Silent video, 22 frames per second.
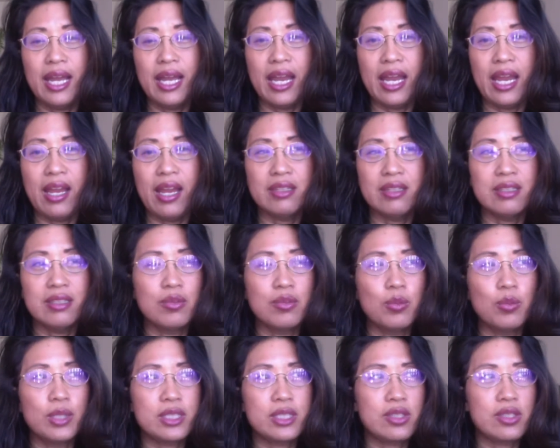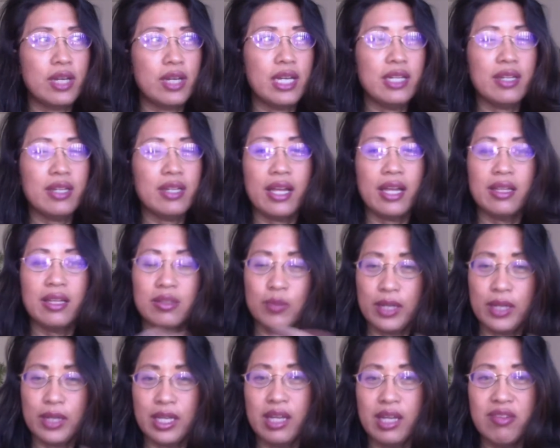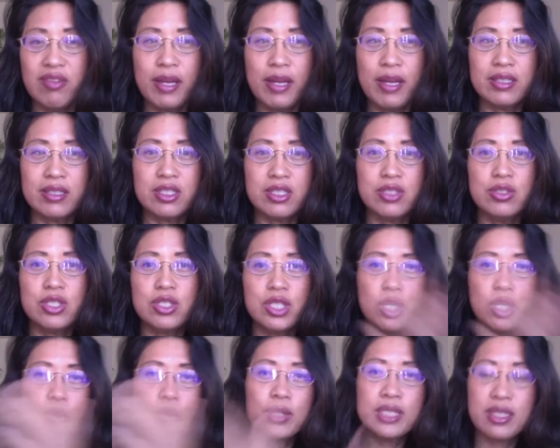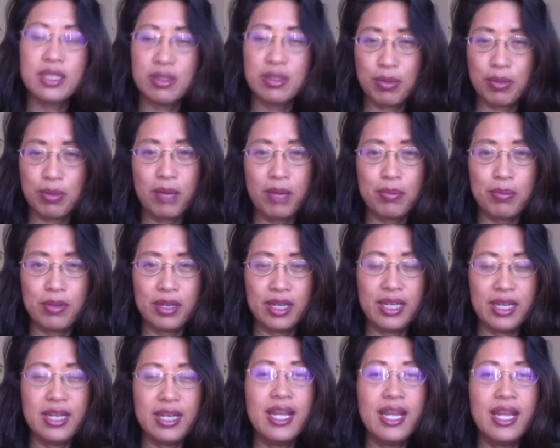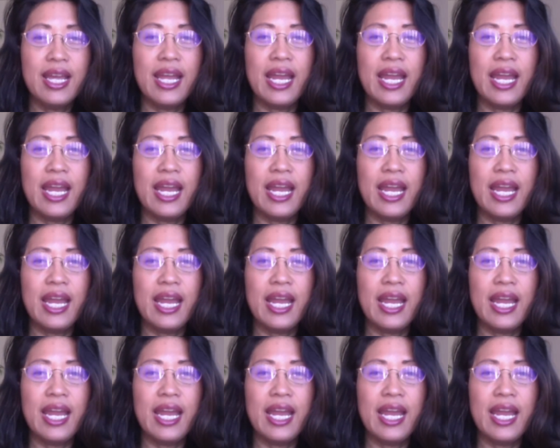And what's great, what I love about it is you show us the property